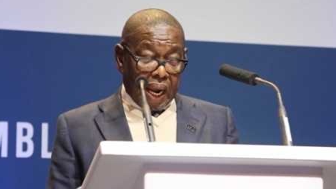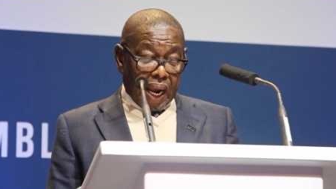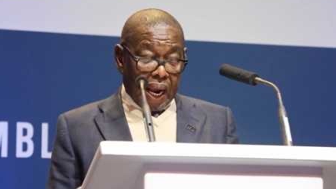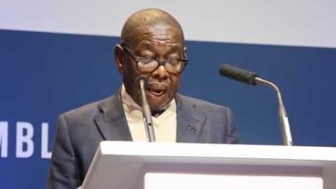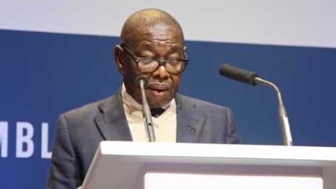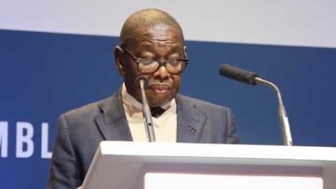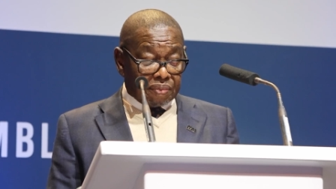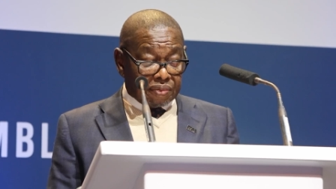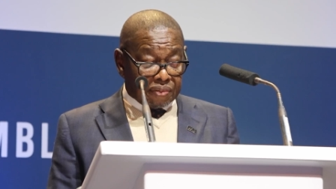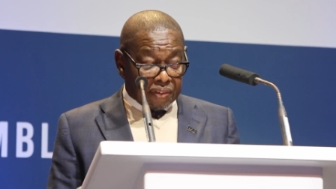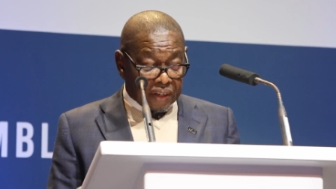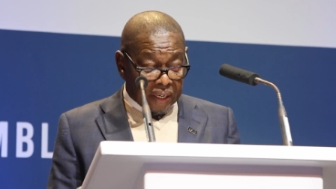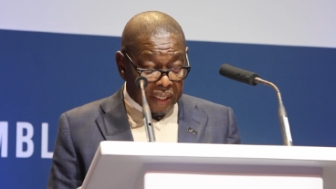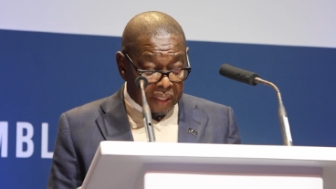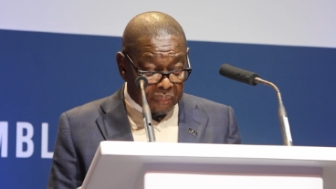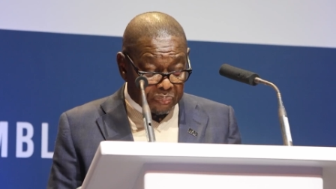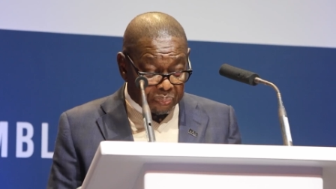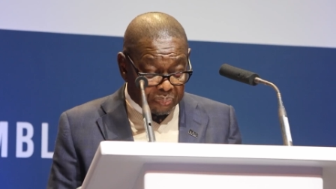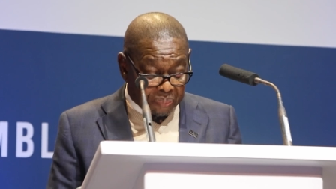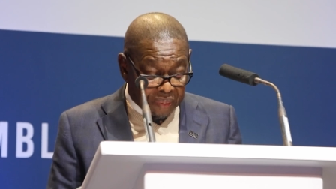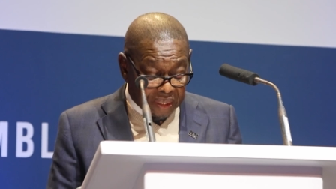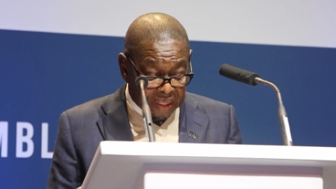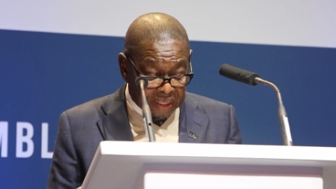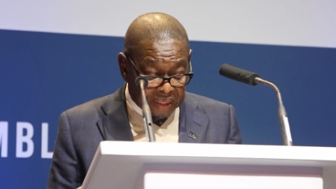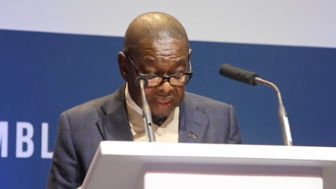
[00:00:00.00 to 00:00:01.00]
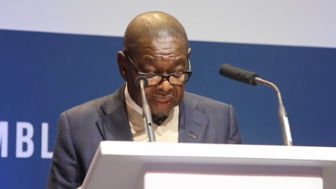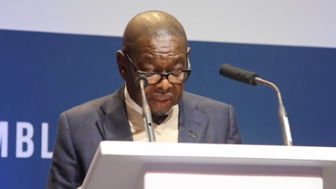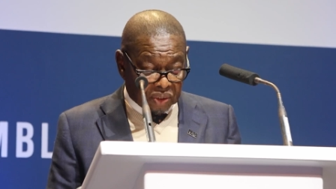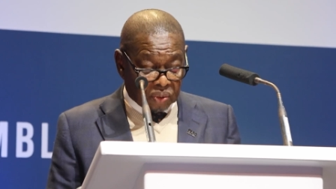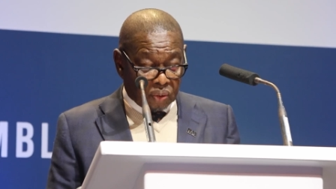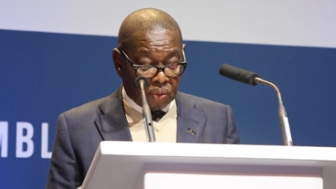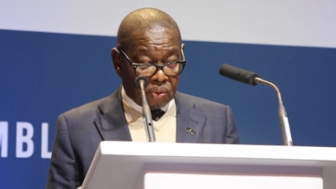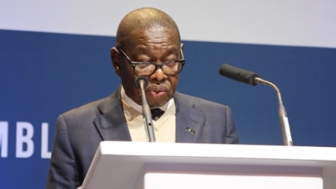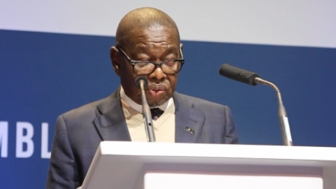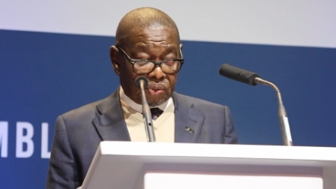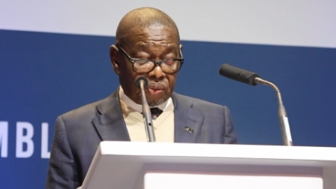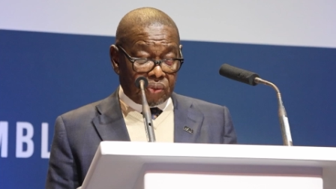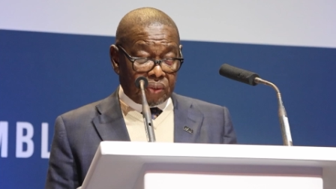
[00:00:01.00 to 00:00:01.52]
I'm very pleased
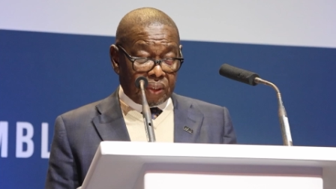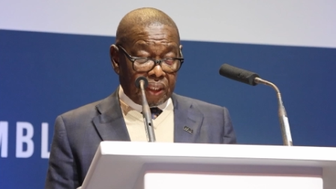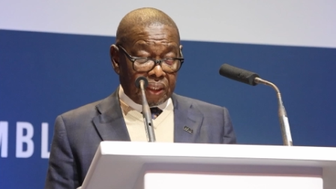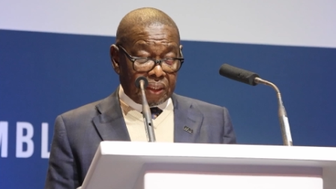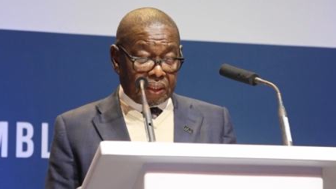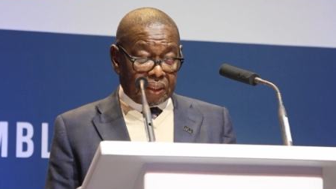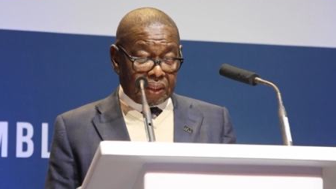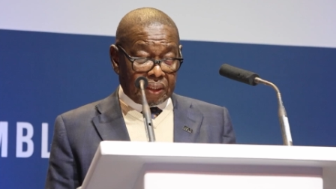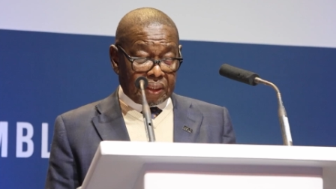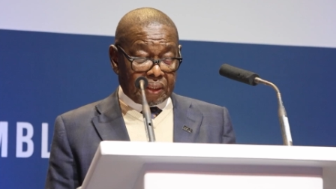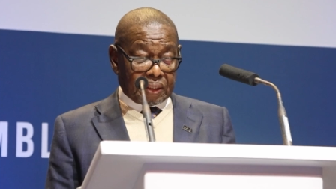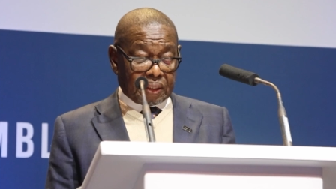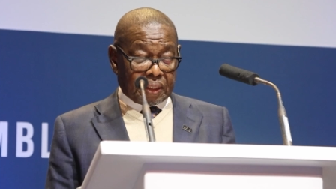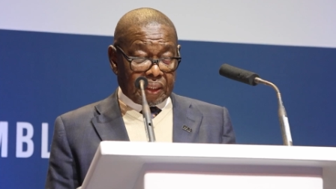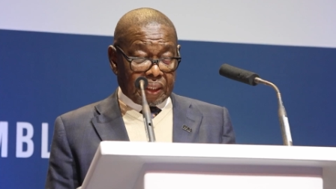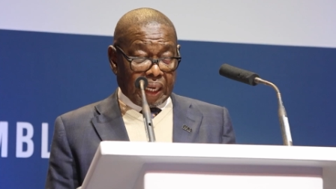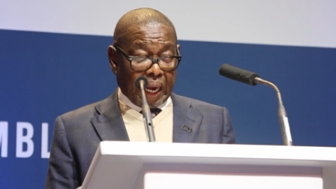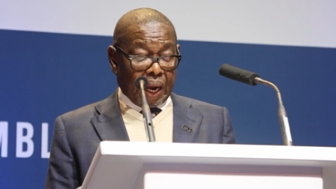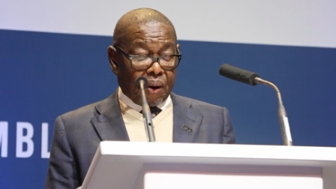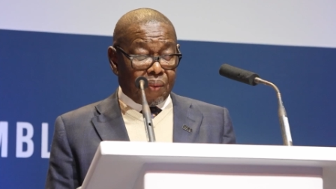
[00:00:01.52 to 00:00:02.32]
also that